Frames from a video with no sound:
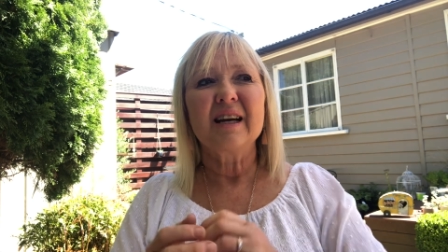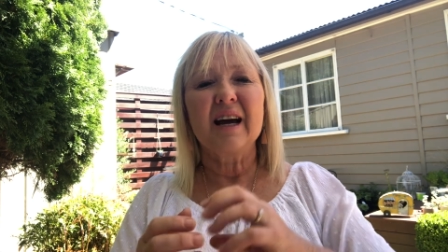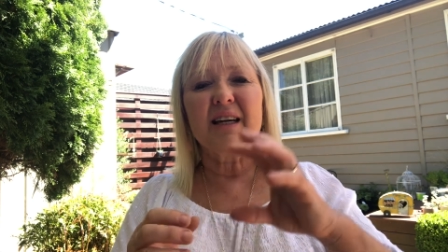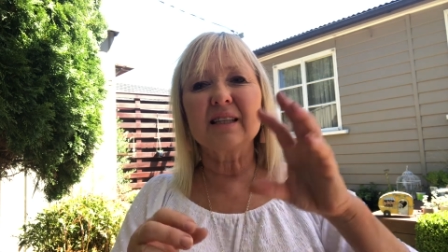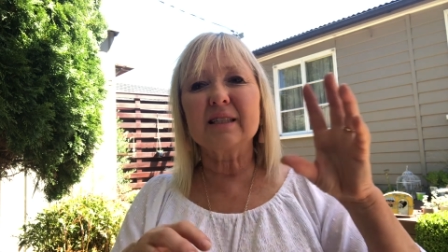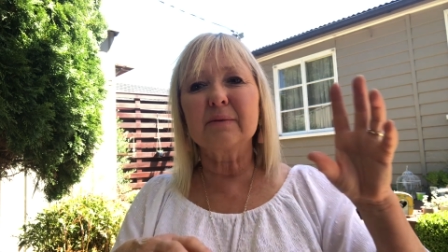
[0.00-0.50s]

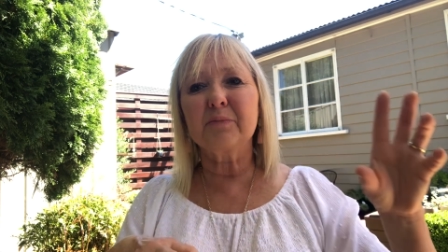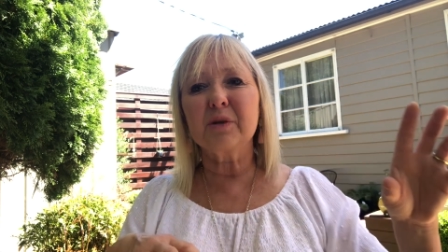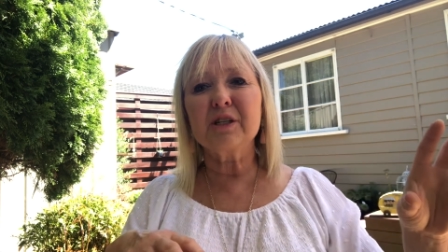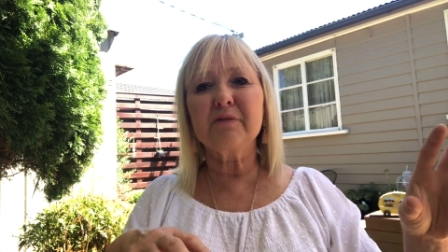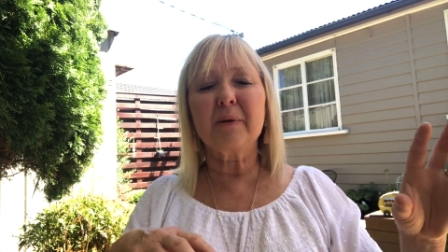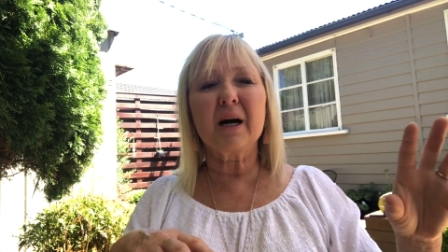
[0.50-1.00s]
And it's the
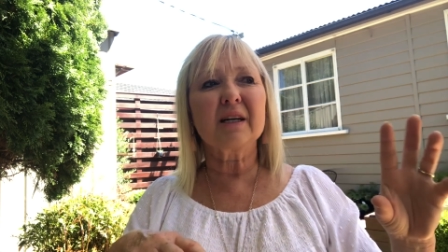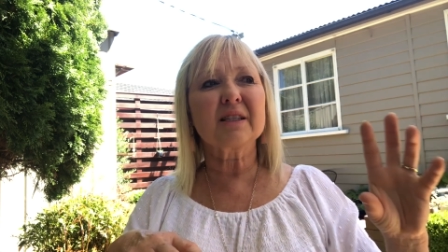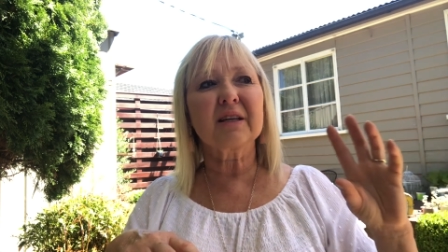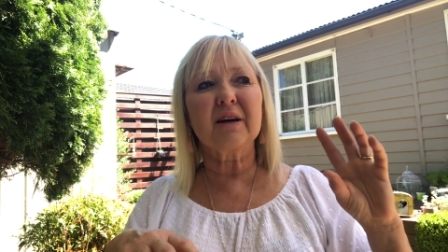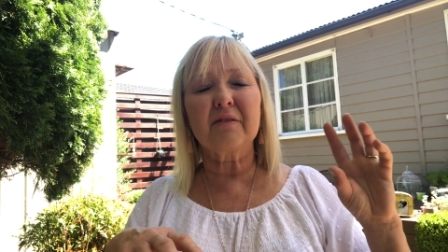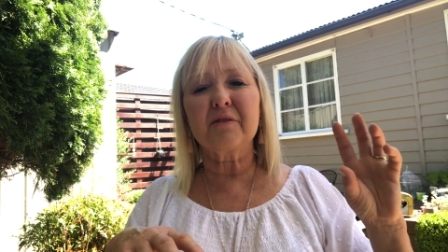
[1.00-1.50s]
bridge of
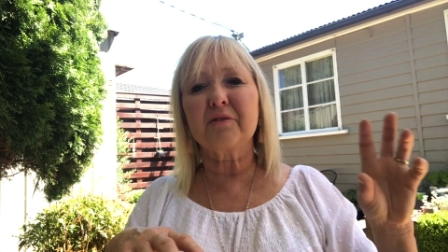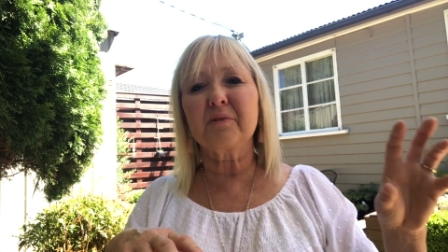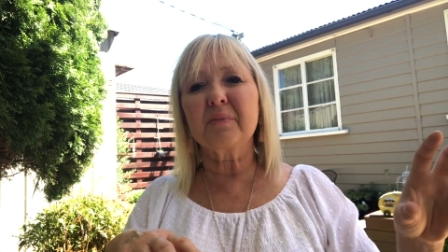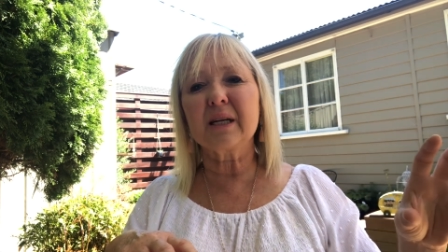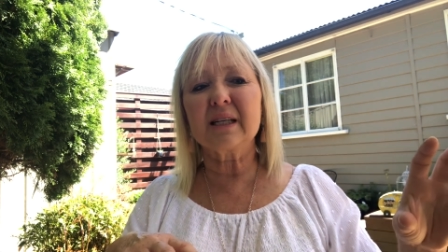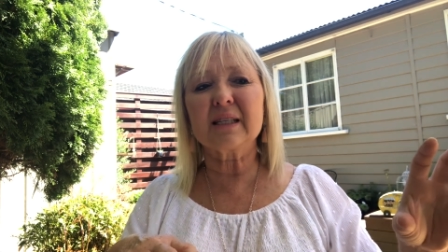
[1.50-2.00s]
passing over from
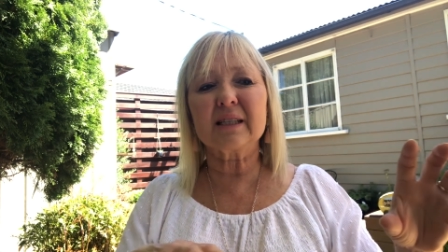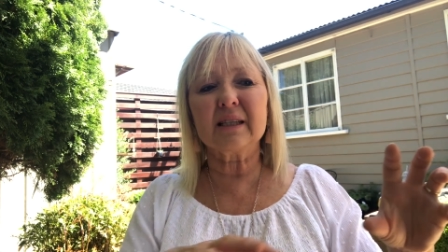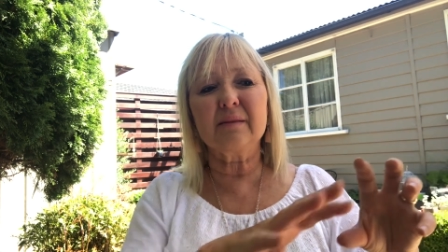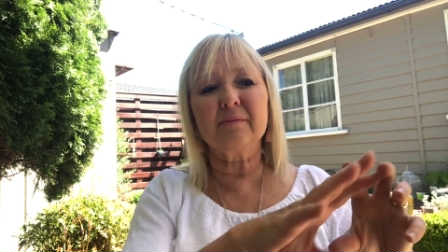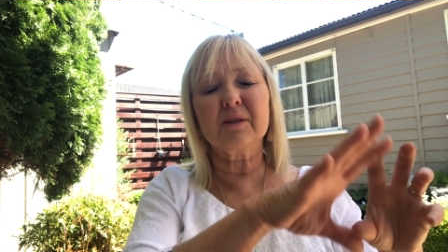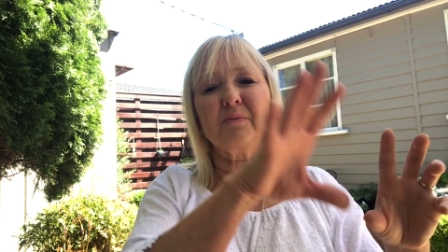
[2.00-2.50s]
being
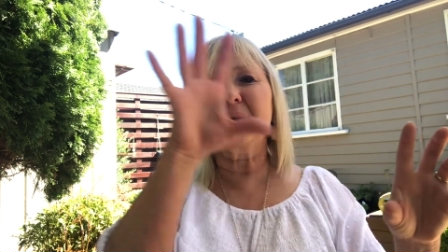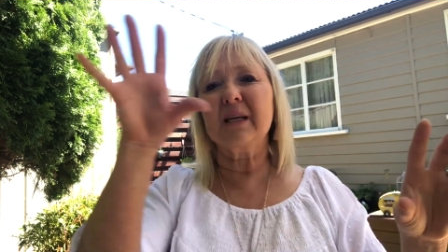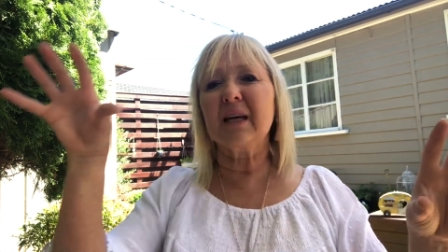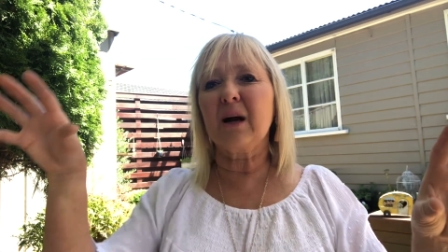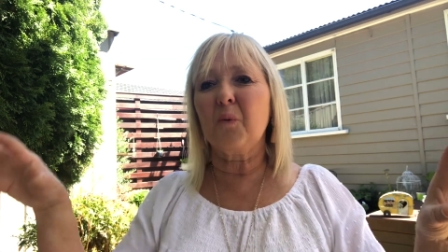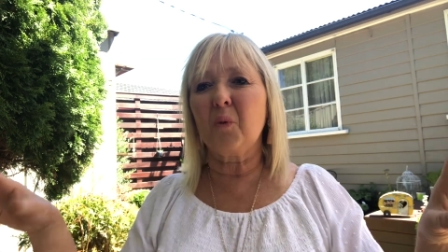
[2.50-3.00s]
asleep to
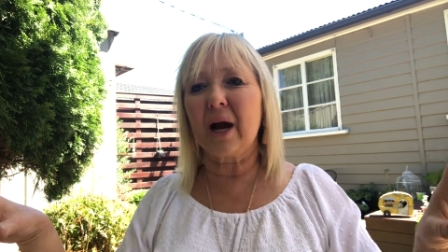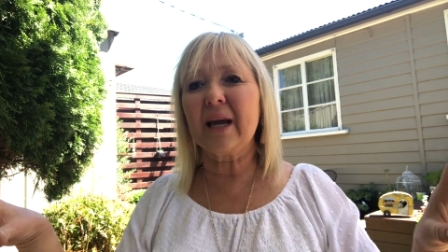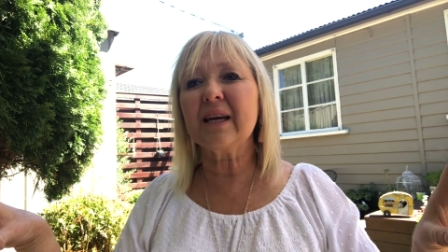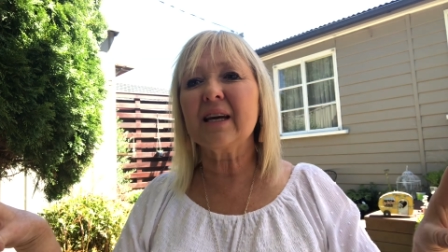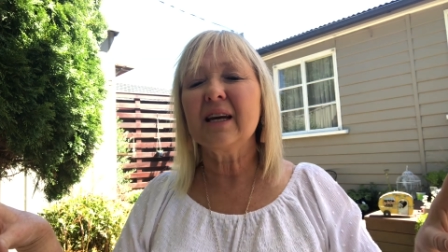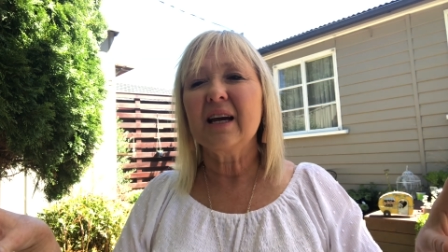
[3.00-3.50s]
being
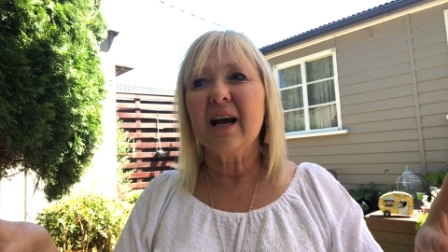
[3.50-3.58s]
awake.